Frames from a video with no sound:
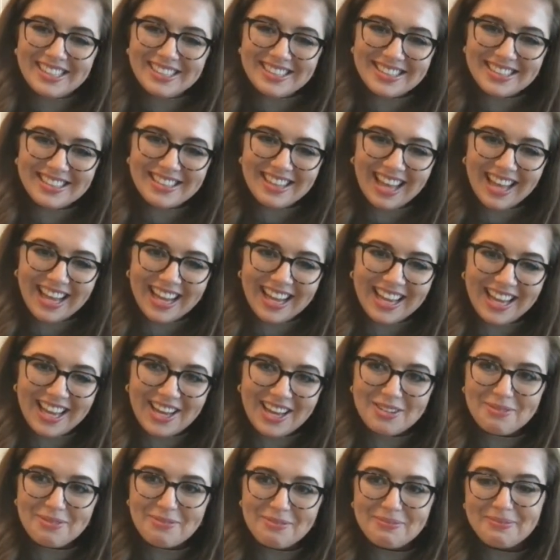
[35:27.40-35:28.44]
We love
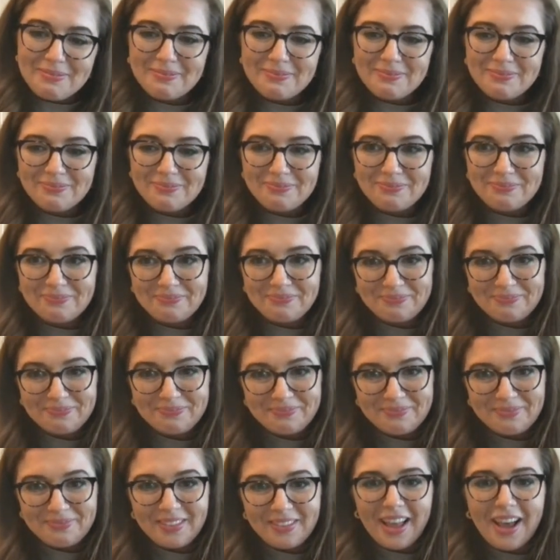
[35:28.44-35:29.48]
you, Alyssa.
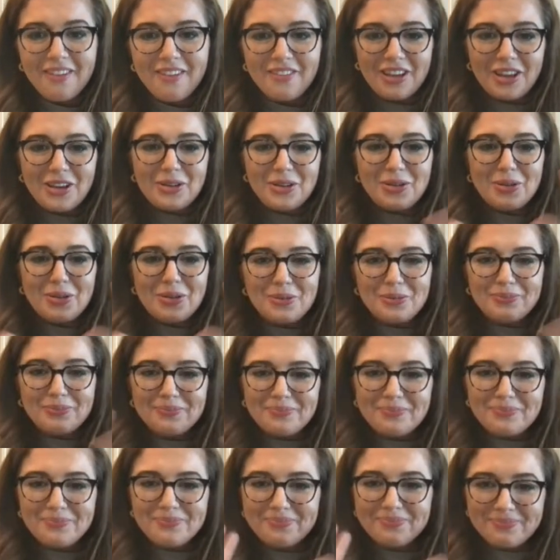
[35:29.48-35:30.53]
Tell George I say hey. We'll
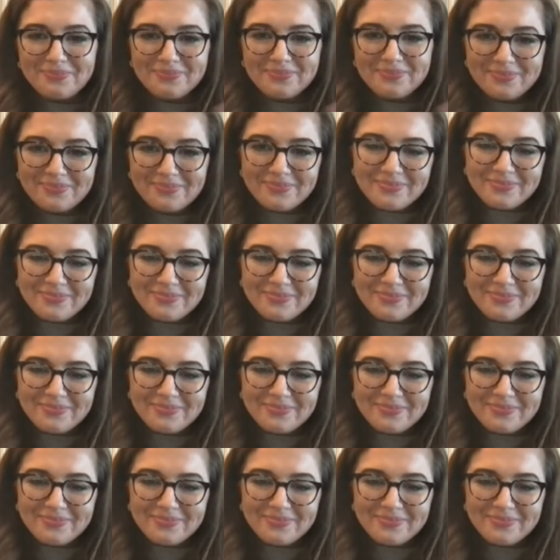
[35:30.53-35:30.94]
talk to you soon.